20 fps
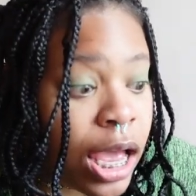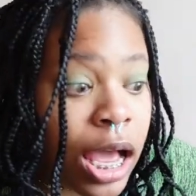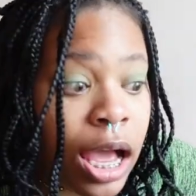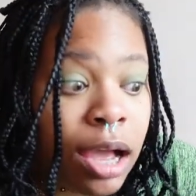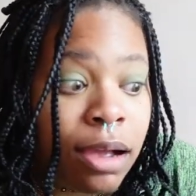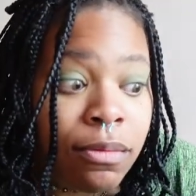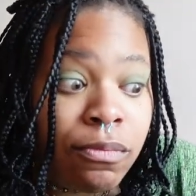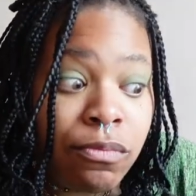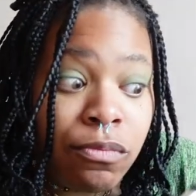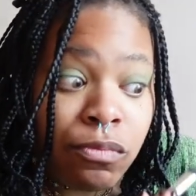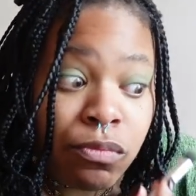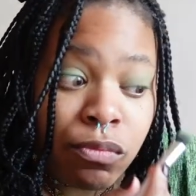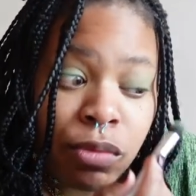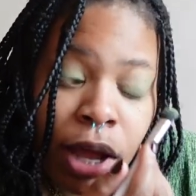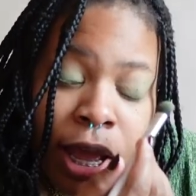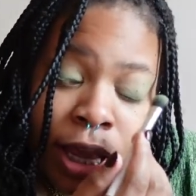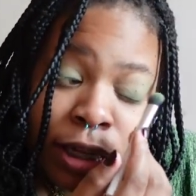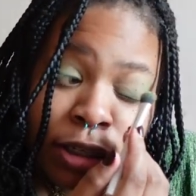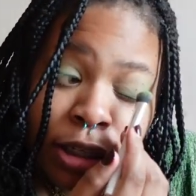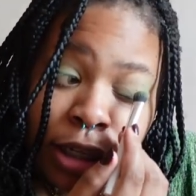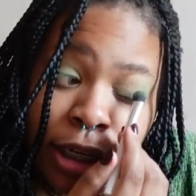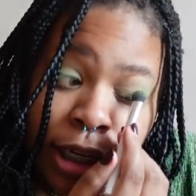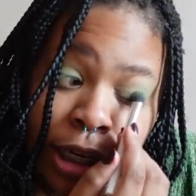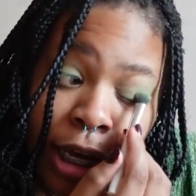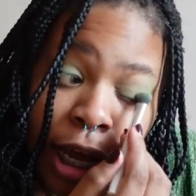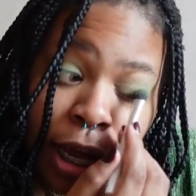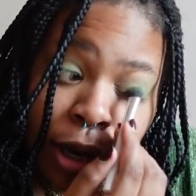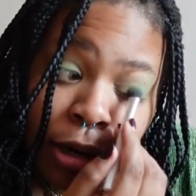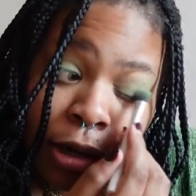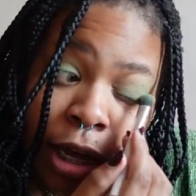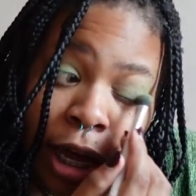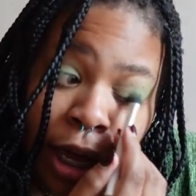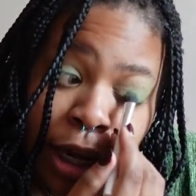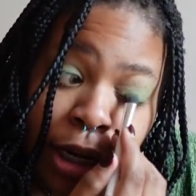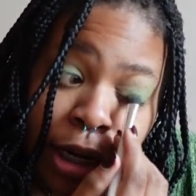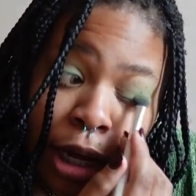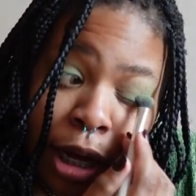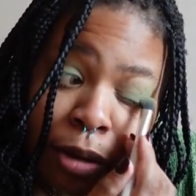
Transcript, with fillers: I'm actually not kind of.